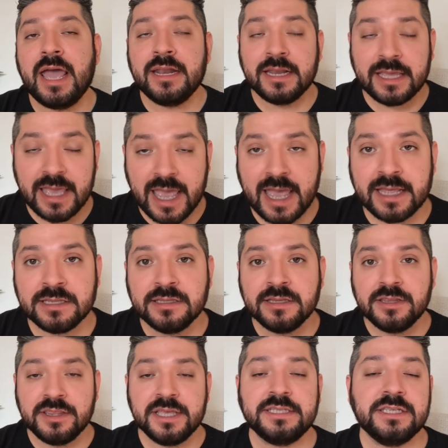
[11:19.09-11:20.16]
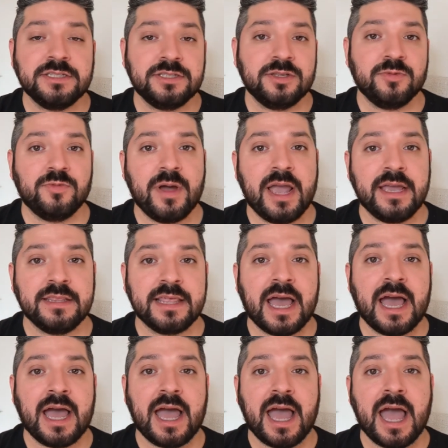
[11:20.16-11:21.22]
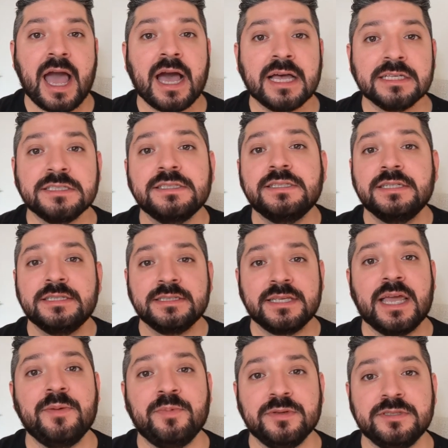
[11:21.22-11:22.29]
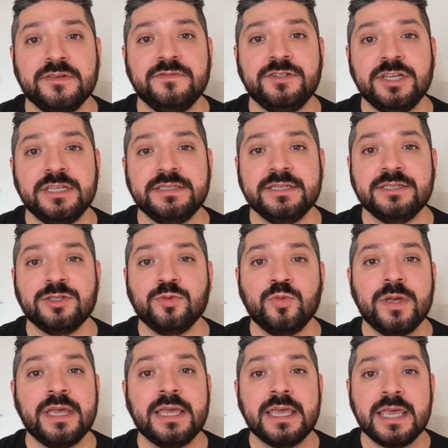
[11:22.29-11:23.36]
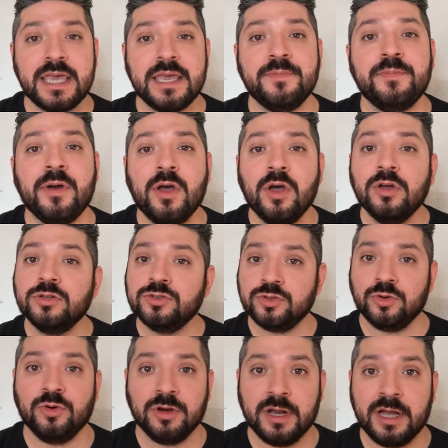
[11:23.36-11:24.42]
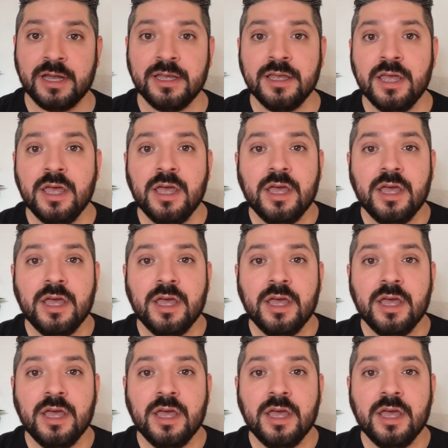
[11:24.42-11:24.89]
And again, this is the way that as disciples of Jesus, we keep Torah.